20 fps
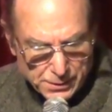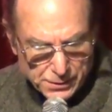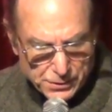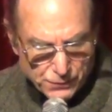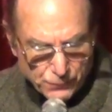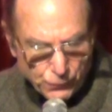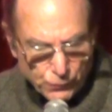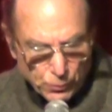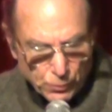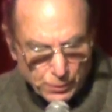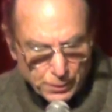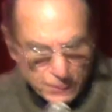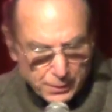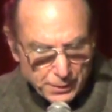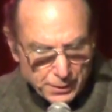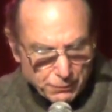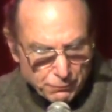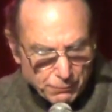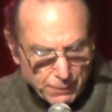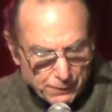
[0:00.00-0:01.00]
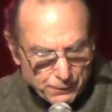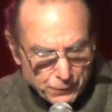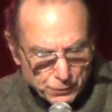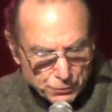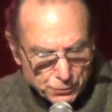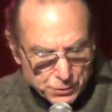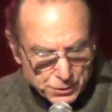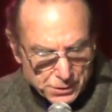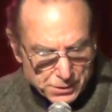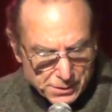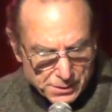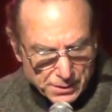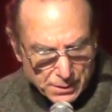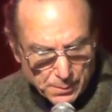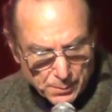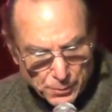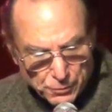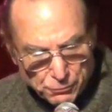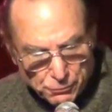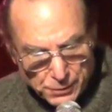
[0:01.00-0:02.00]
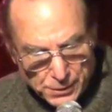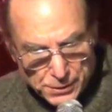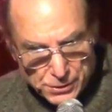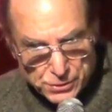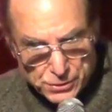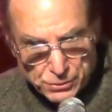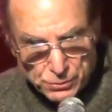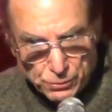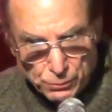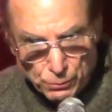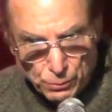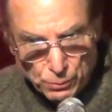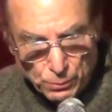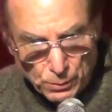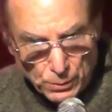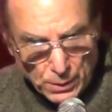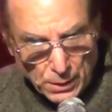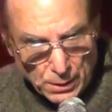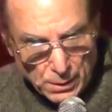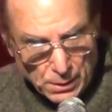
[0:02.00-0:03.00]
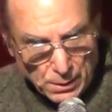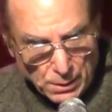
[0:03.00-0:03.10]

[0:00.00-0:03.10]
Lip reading: is for the refugees and immigrants who